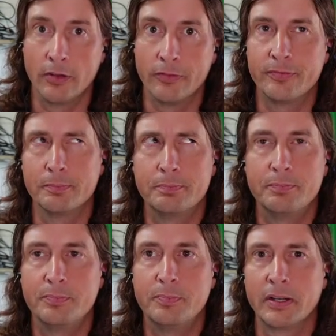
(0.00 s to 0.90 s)

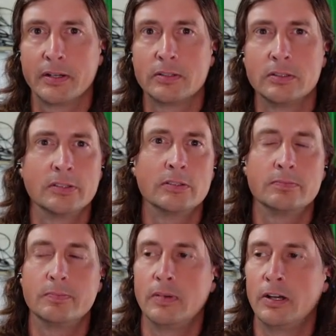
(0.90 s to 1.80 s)
alphabetical
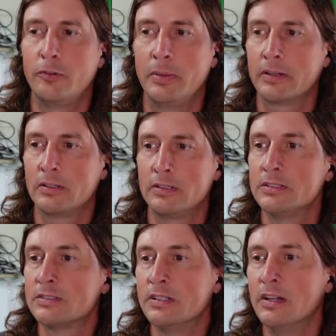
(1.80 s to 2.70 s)
to alphabetical
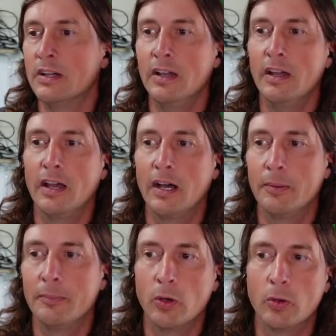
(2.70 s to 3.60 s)
list.
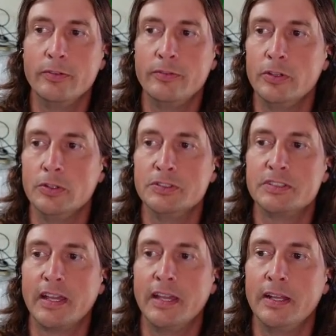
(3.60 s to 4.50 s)
No
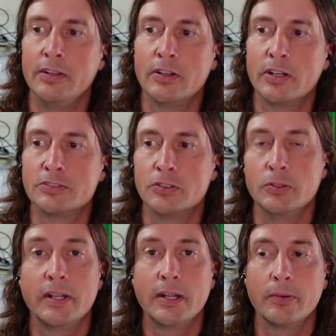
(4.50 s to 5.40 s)
reviews, and you can also
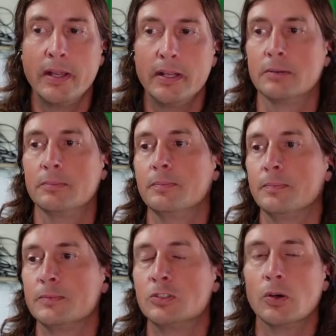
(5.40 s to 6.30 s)
do it at random.
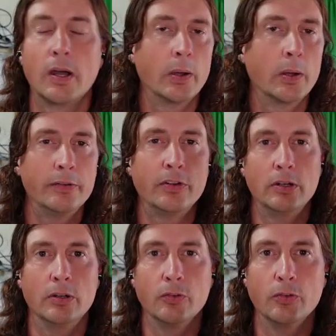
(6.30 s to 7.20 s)
So
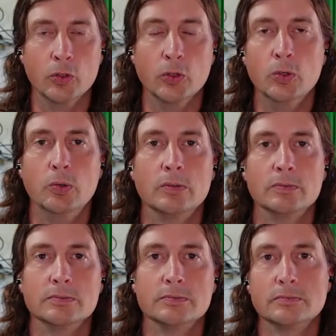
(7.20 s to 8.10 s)
however you
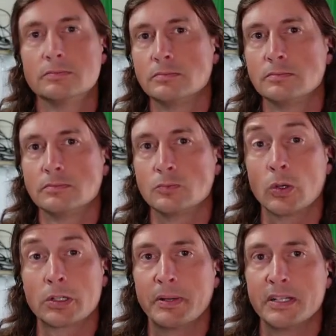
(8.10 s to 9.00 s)

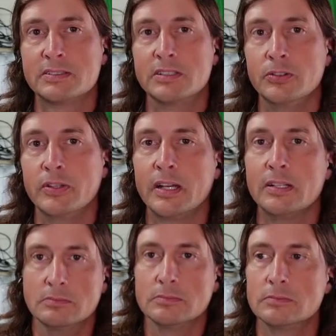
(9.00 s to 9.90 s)
work best to do
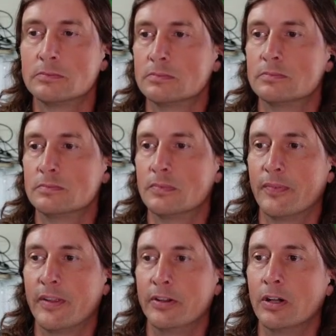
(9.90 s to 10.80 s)
that,
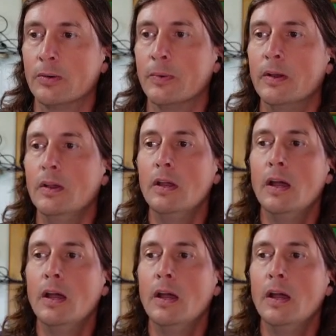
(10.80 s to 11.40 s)
there you go.